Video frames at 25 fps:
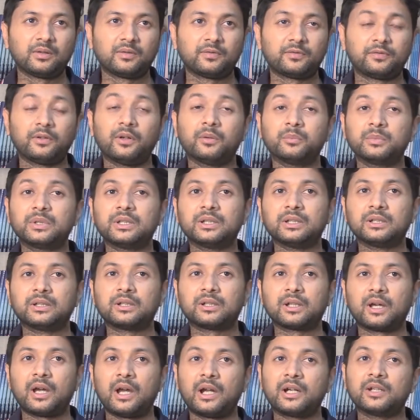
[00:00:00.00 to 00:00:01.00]
For me,
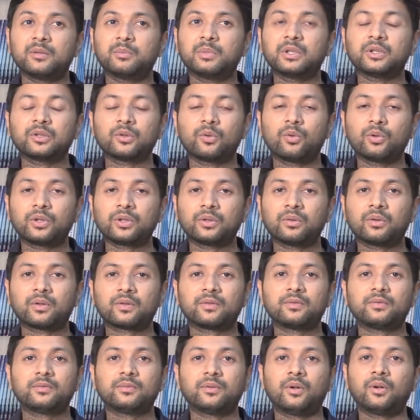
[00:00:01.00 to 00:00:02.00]
it had been going
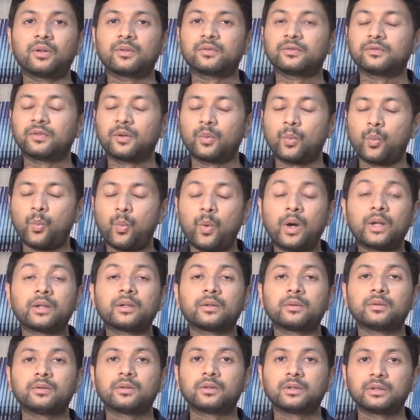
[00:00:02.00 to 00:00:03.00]
on for
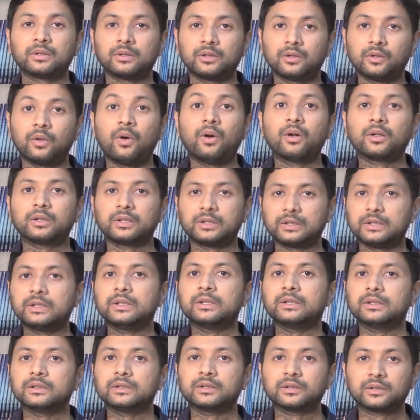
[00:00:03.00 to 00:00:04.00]
1 long
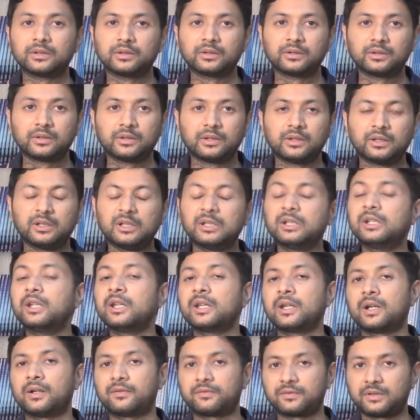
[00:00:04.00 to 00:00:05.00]
year.
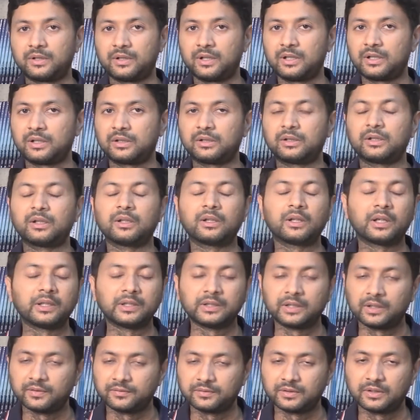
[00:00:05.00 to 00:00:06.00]
Day after day,
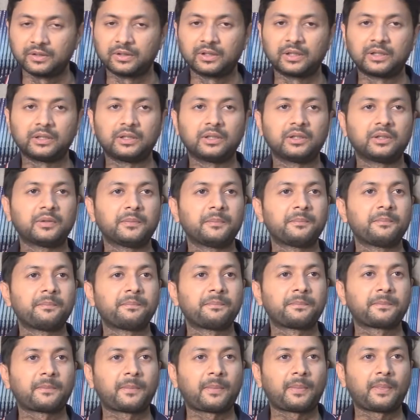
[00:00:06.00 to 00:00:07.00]
night after night.
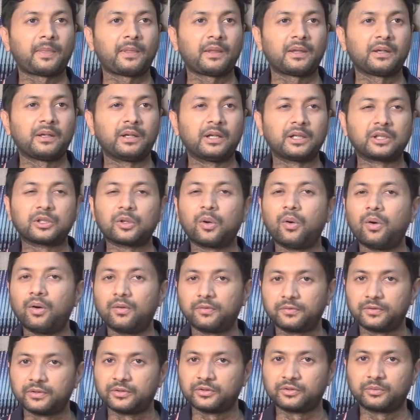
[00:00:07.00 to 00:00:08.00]
At
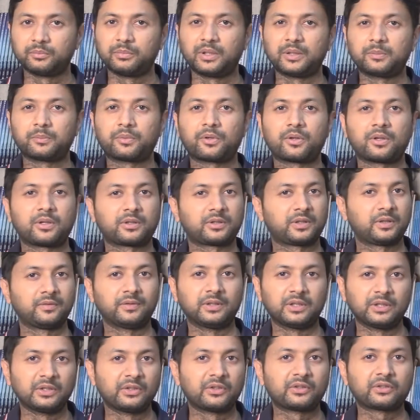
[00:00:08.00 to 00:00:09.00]
office, my
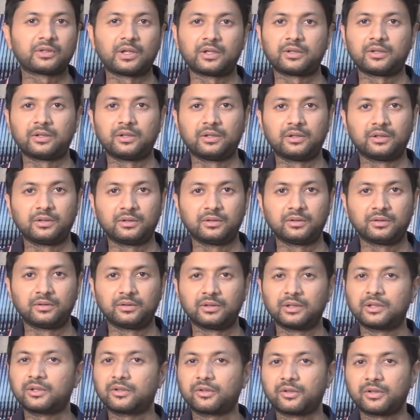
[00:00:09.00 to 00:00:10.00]
productivity started
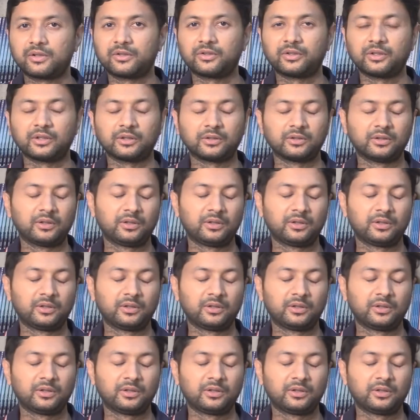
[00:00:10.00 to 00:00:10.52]
decreasing.